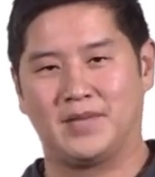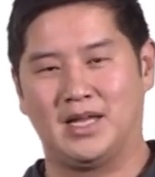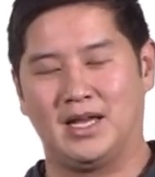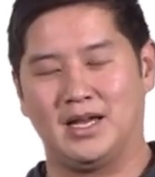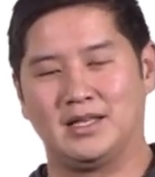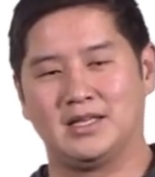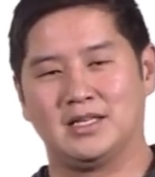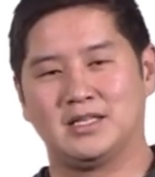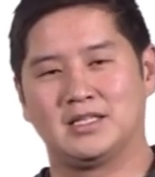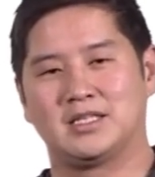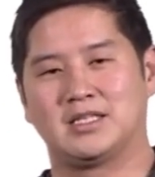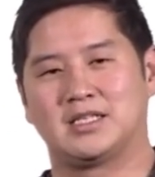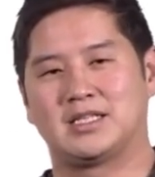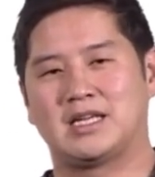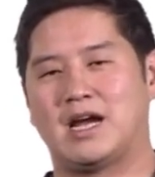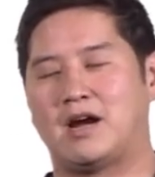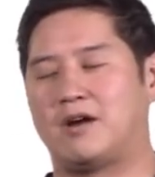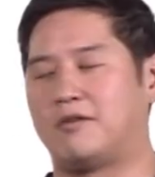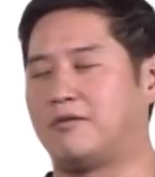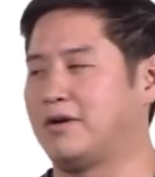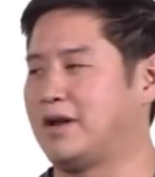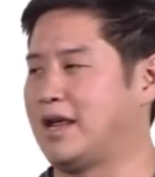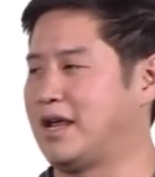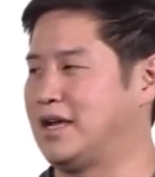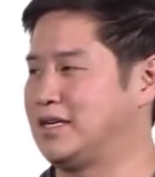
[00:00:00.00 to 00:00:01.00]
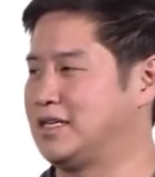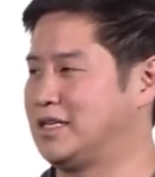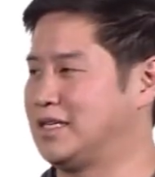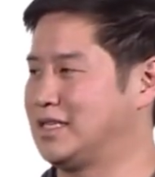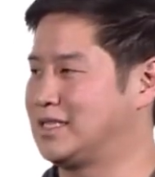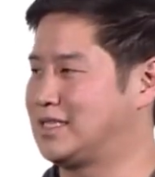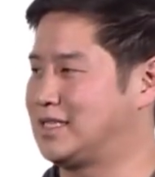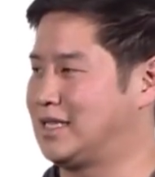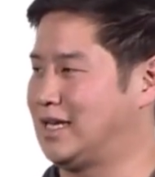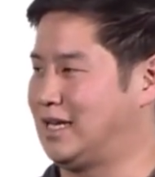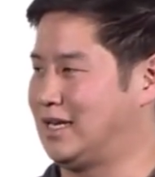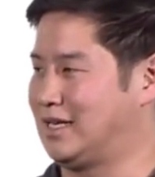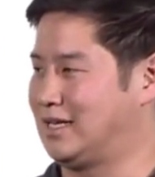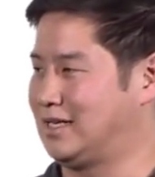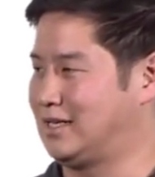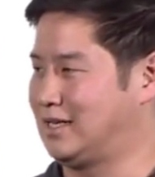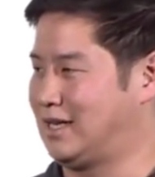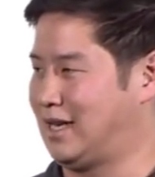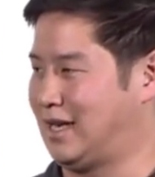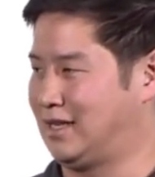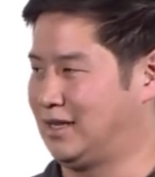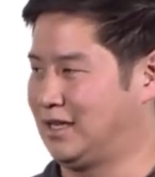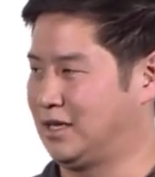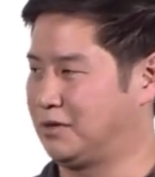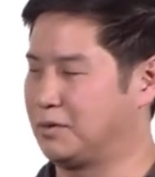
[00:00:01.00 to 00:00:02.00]
And this is how reagents and,
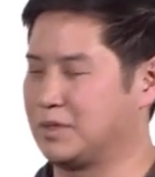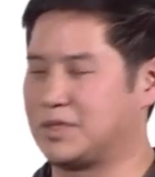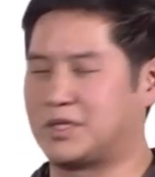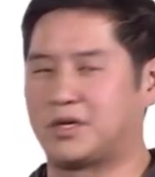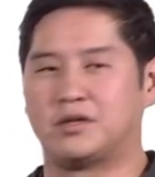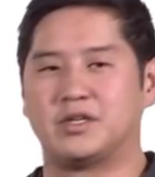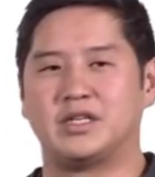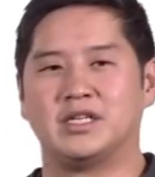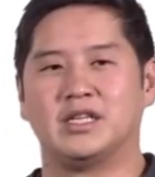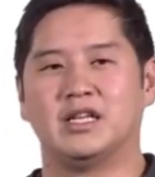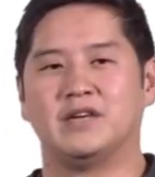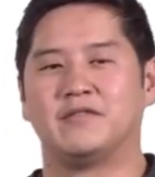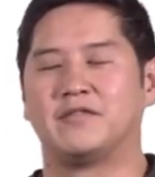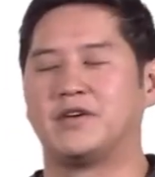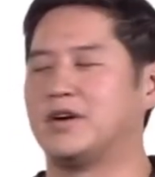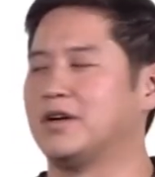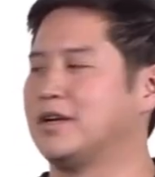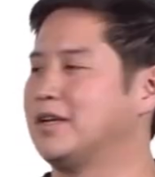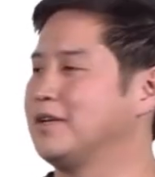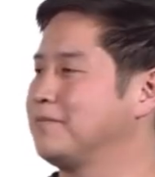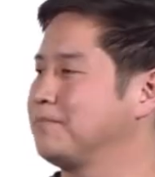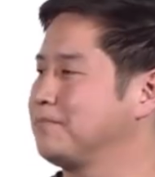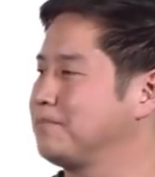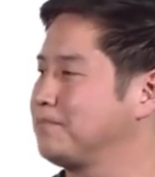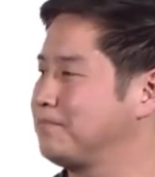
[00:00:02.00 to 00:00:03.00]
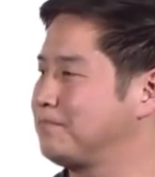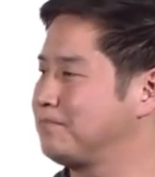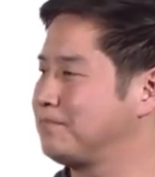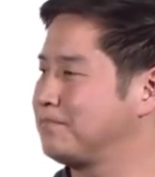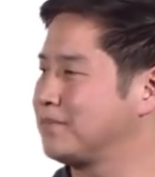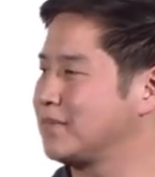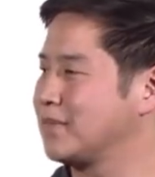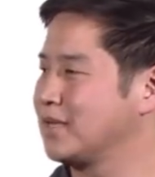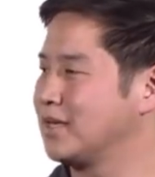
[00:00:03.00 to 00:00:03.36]
and liquids are delivered.